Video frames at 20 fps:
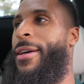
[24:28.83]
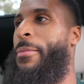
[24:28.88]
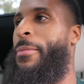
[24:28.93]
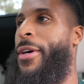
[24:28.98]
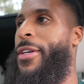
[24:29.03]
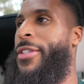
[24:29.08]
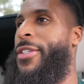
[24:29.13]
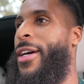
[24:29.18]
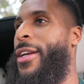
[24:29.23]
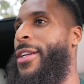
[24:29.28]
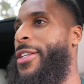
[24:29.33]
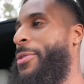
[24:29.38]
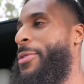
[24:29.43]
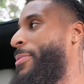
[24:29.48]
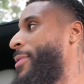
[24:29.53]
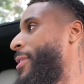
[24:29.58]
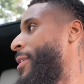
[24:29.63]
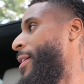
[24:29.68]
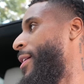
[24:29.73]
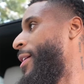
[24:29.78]
that would be your A
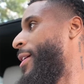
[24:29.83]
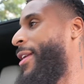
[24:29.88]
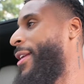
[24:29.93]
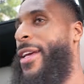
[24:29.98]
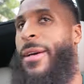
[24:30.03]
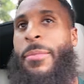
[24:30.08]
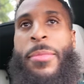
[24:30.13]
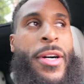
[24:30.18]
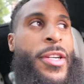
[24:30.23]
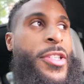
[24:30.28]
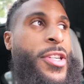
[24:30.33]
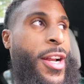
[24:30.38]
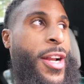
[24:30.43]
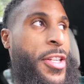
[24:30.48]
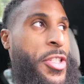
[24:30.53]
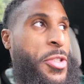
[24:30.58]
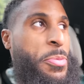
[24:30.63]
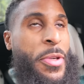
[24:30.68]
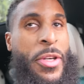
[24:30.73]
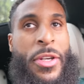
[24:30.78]
car. And that boy
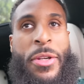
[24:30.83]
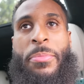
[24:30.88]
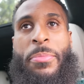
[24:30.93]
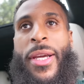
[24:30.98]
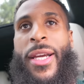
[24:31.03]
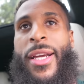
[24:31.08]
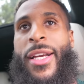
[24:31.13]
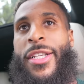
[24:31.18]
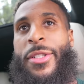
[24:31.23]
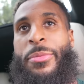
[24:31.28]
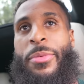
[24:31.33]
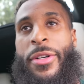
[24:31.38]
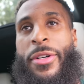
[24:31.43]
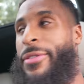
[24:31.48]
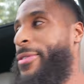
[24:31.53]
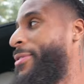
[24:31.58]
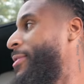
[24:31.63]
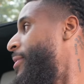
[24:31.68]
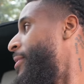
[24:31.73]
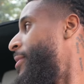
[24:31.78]
trying to spill the beans, bro. Oh my